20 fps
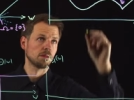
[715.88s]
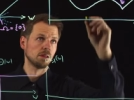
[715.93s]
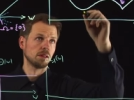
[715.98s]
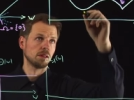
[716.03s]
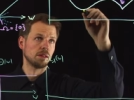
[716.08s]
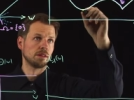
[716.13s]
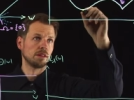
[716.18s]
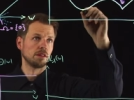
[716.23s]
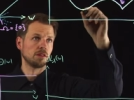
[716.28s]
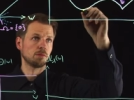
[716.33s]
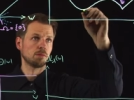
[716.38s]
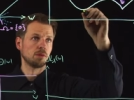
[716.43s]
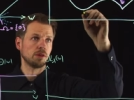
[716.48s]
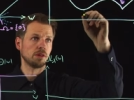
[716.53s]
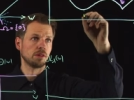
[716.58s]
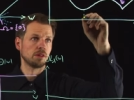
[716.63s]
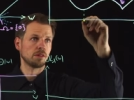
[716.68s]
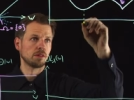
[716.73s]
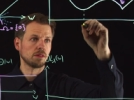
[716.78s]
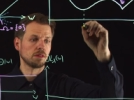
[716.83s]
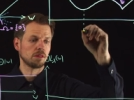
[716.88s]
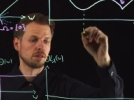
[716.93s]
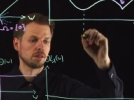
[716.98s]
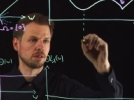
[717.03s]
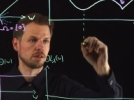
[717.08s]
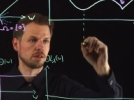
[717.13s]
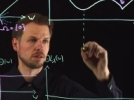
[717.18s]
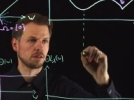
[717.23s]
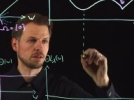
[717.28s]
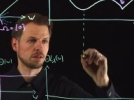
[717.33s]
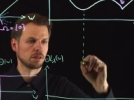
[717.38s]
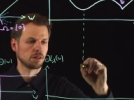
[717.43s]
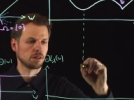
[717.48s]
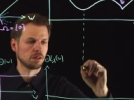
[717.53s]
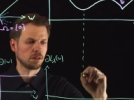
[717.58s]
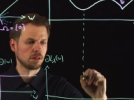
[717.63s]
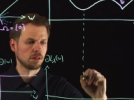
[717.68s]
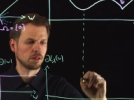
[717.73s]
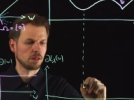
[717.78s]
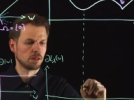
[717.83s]
this point is
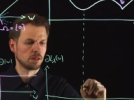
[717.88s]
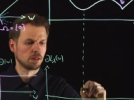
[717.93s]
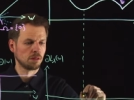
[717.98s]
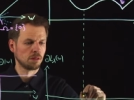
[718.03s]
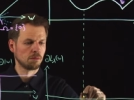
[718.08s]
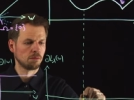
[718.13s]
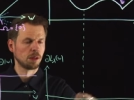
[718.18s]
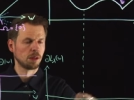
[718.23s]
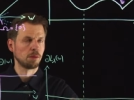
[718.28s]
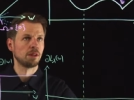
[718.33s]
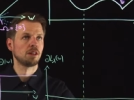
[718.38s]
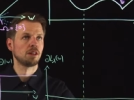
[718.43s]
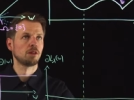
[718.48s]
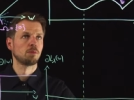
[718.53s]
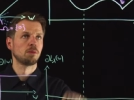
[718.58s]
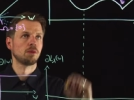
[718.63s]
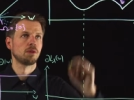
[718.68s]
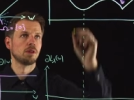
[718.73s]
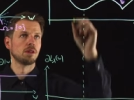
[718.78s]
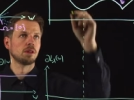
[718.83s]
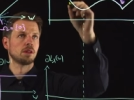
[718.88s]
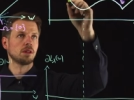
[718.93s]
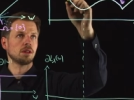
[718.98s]
maybe this point,